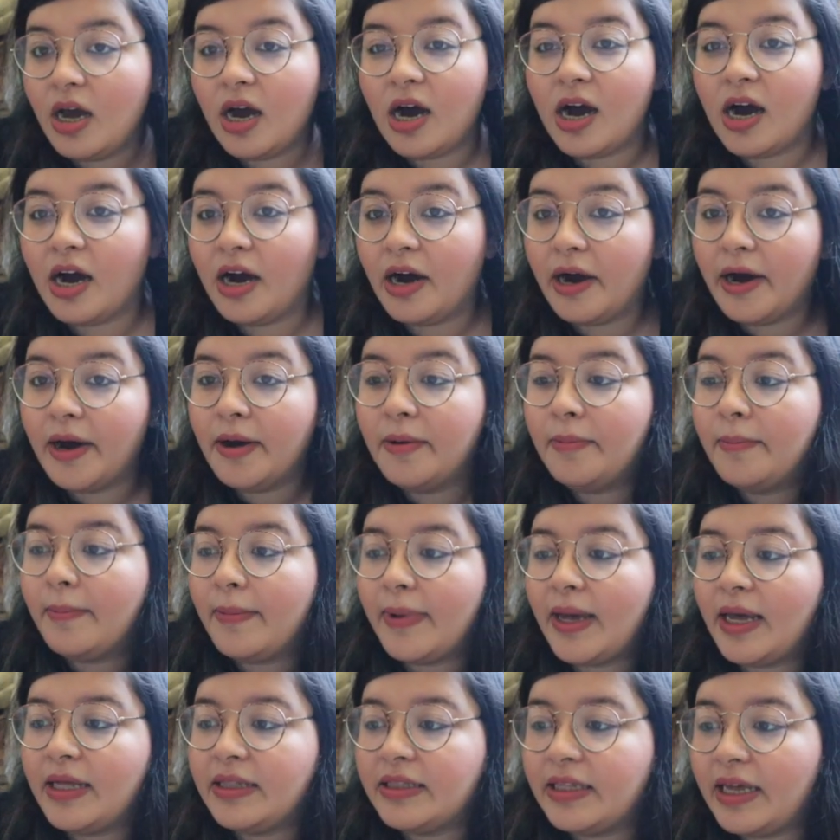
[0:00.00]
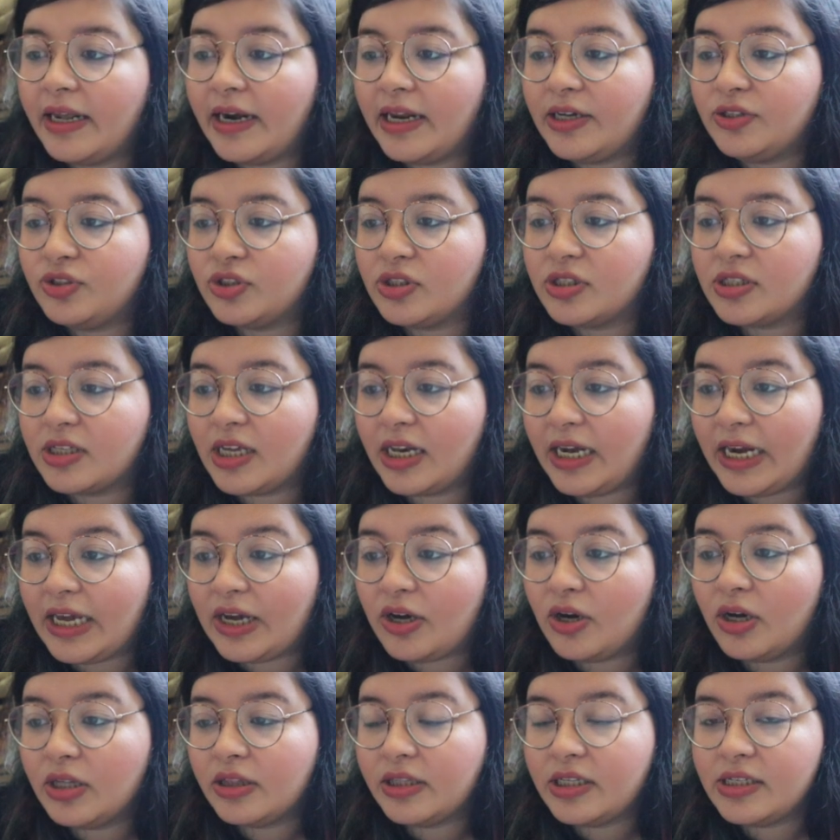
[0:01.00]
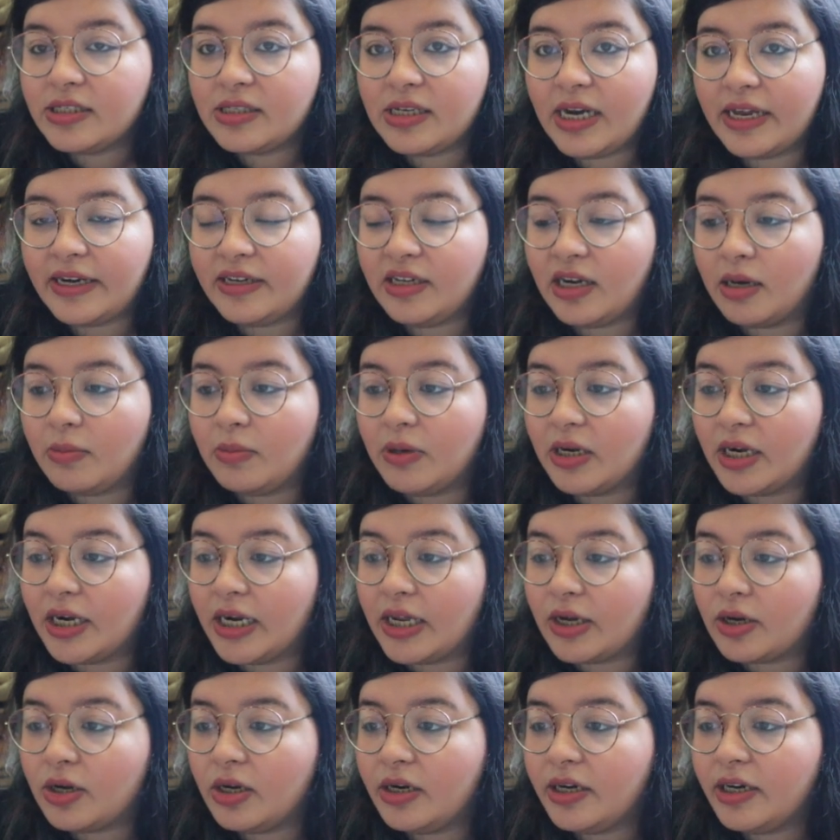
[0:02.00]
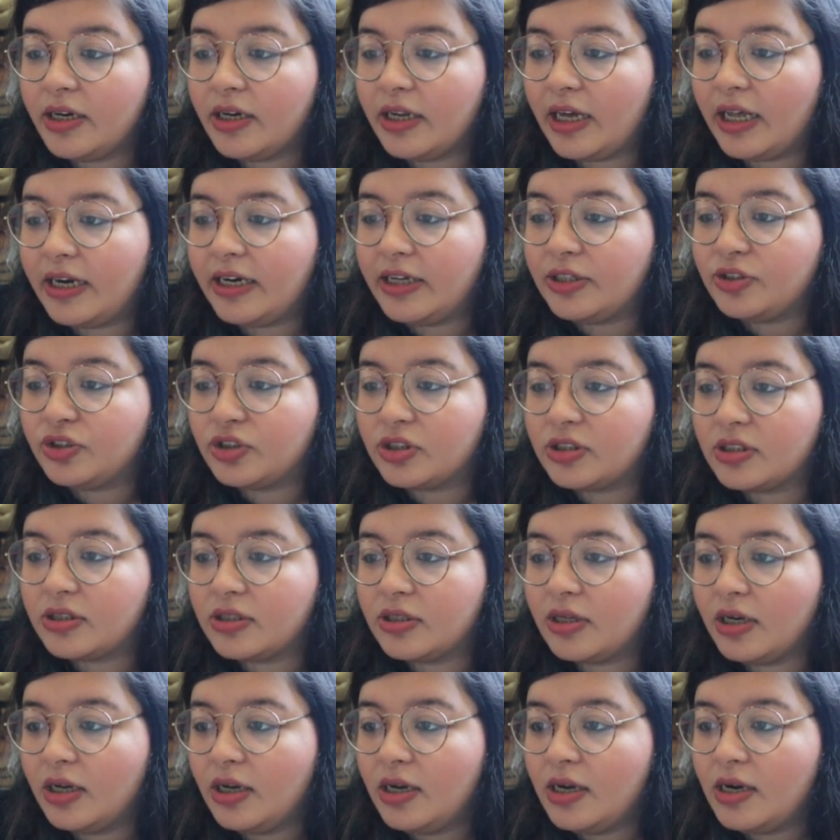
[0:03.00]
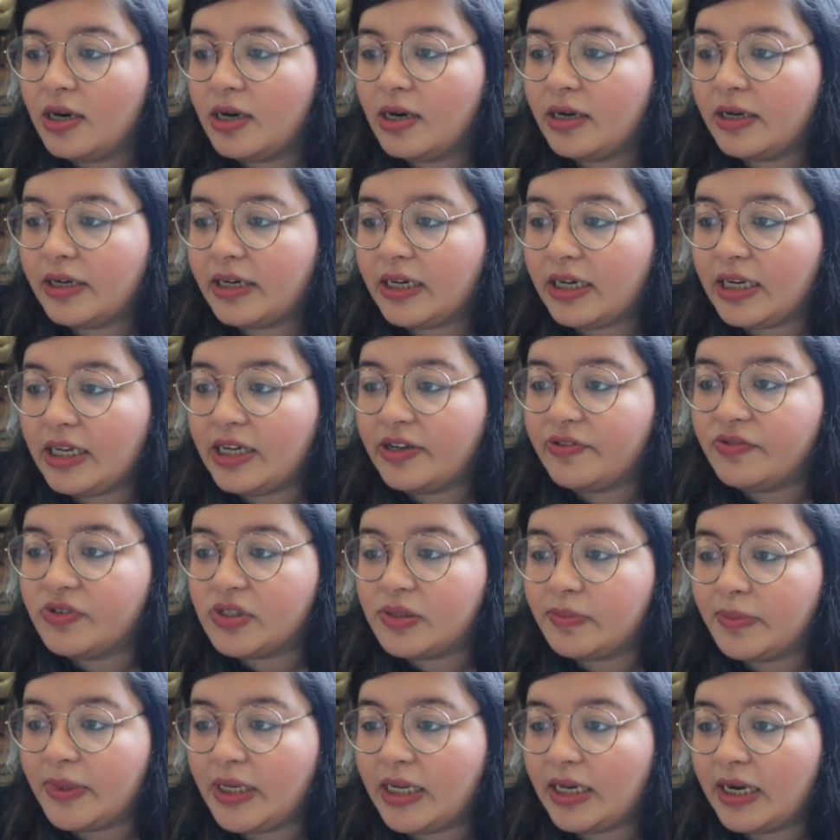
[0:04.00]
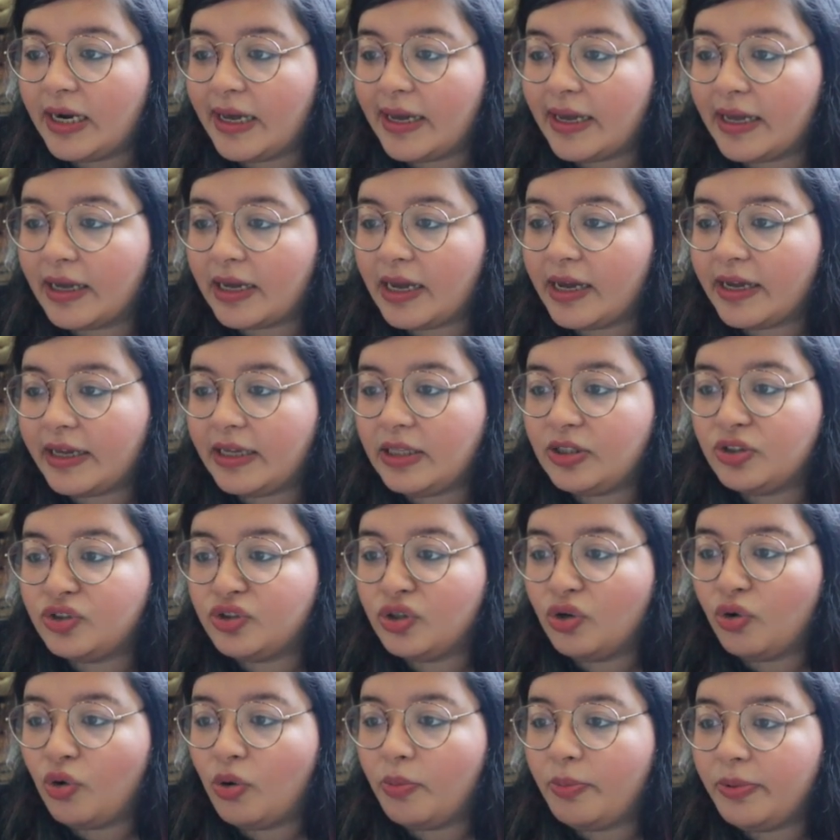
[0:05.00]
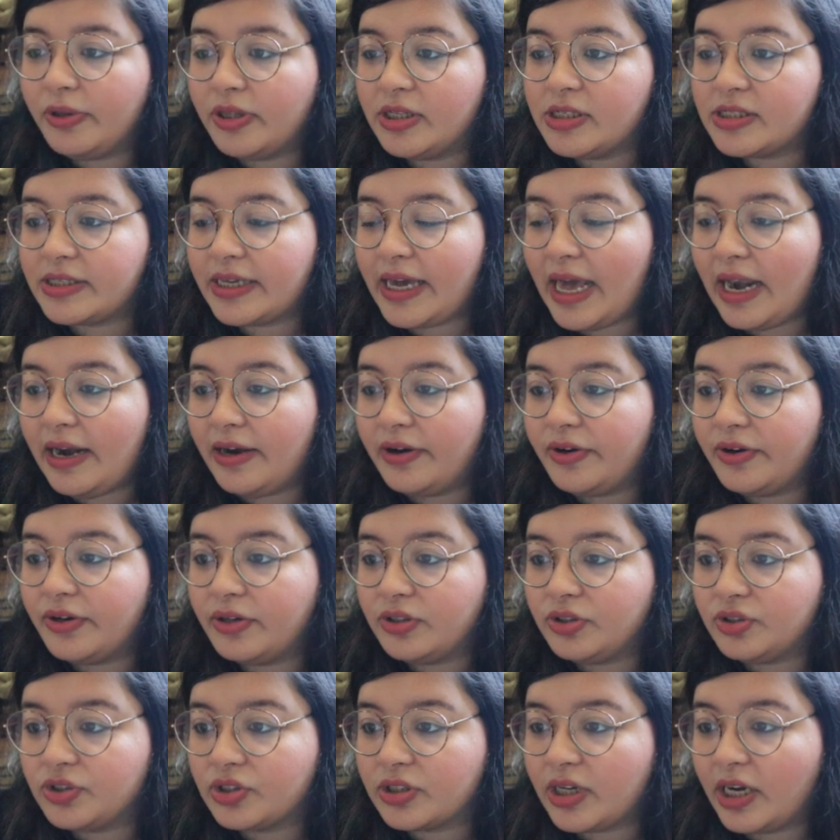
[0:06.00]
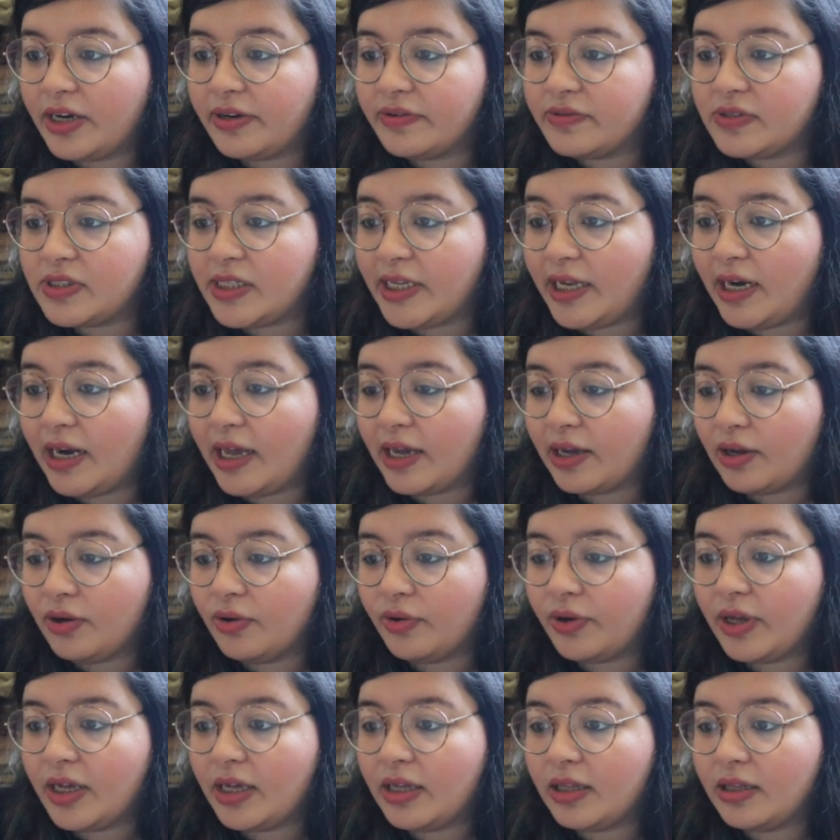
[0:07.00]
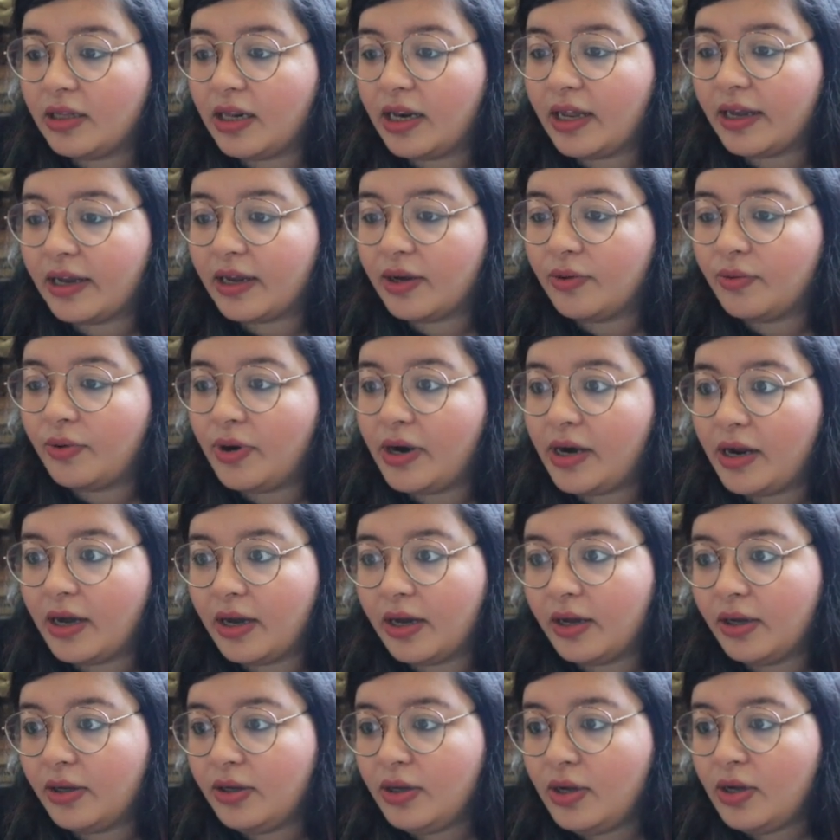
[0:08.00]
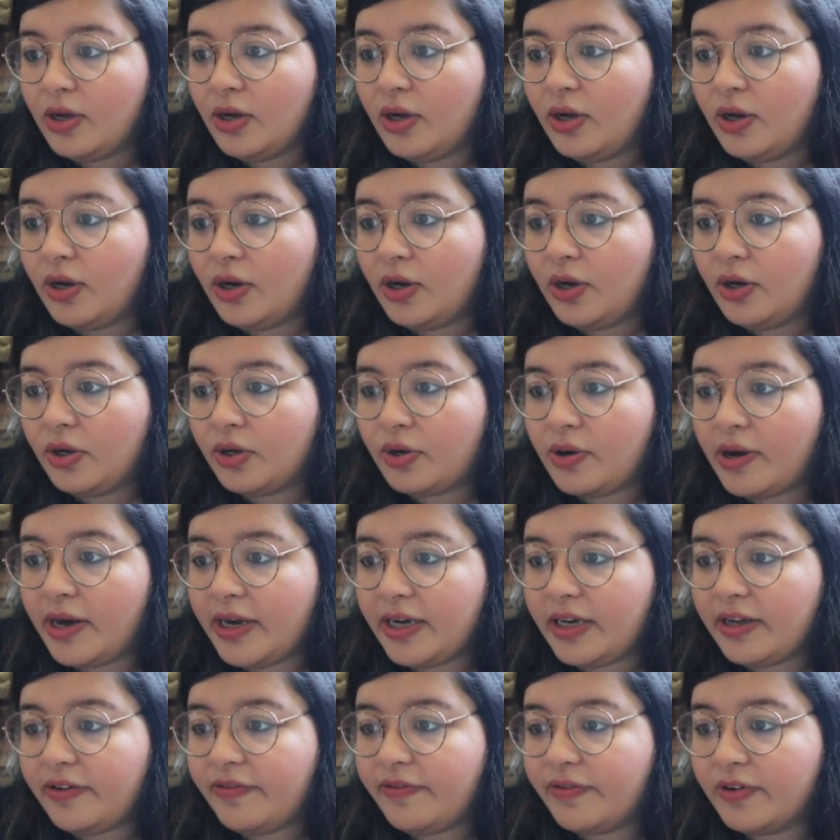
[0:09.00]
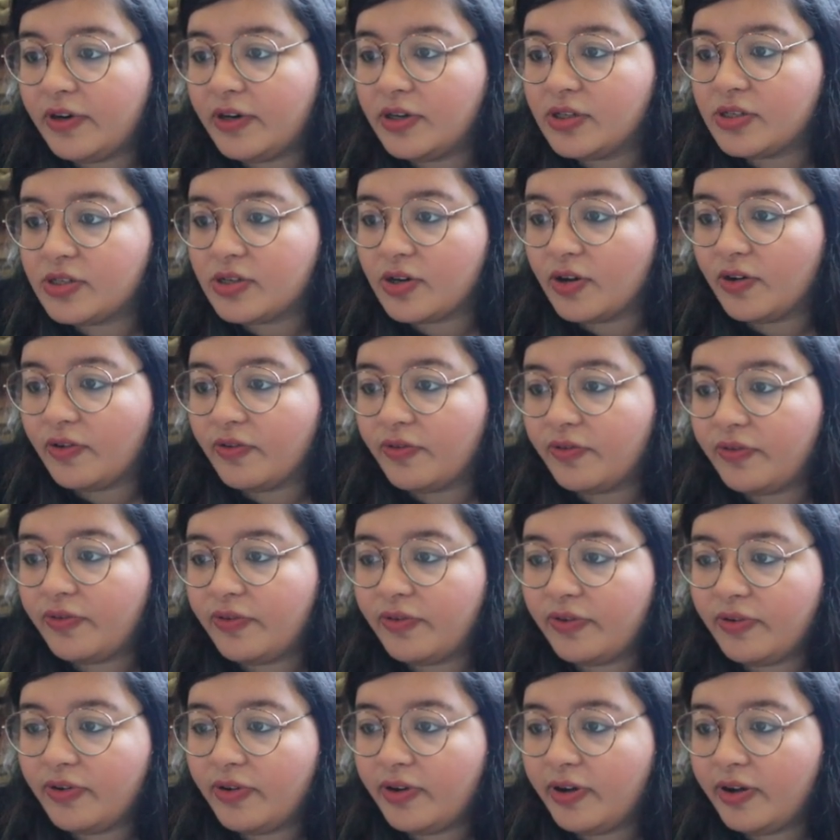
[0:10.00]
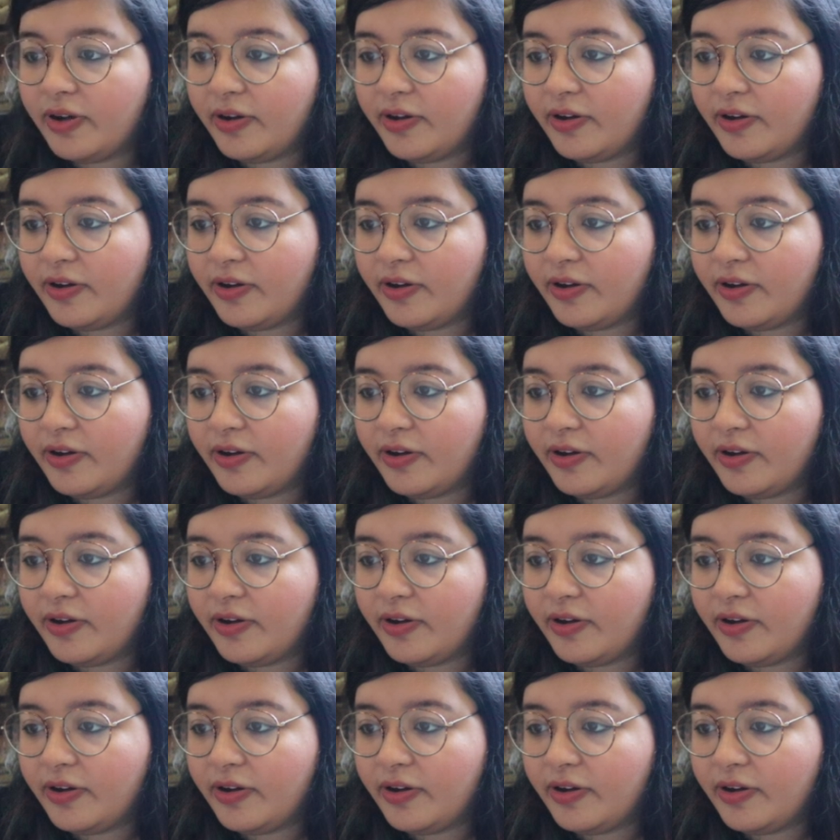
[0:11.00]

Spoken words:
and then I just click on this, like double click on it, and it just gives me, like, I can open this calendar and just kind of see, like, okay, like I wanna 21st of